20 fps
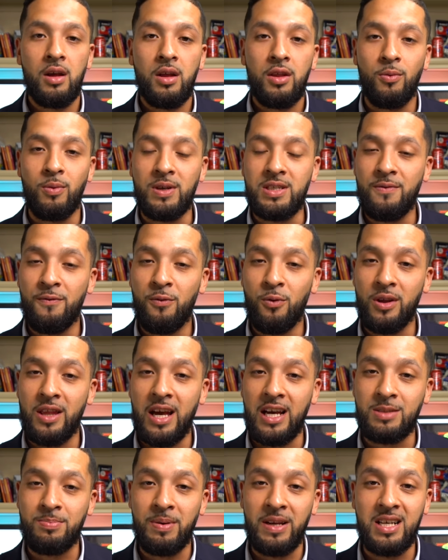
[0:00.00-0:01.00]
The reason for that
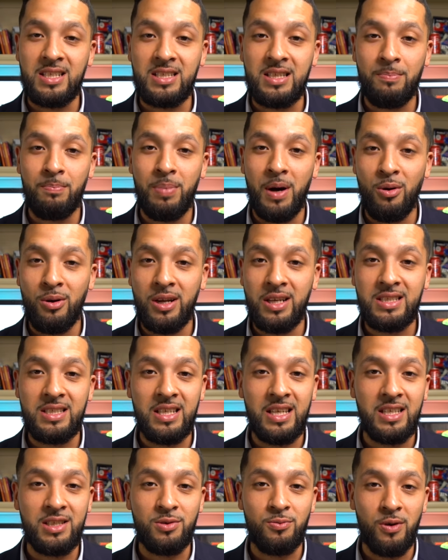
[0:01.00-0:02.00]
is because the bonus
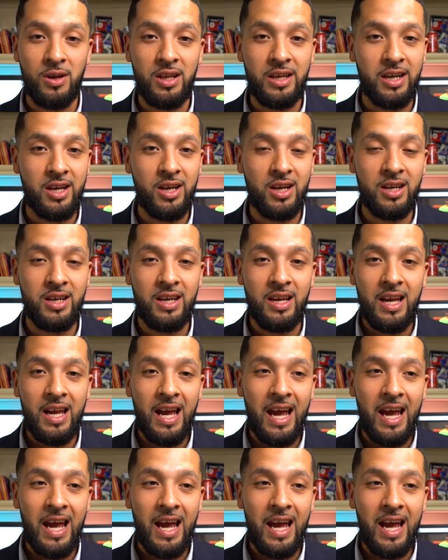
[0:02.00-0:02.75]
is really good.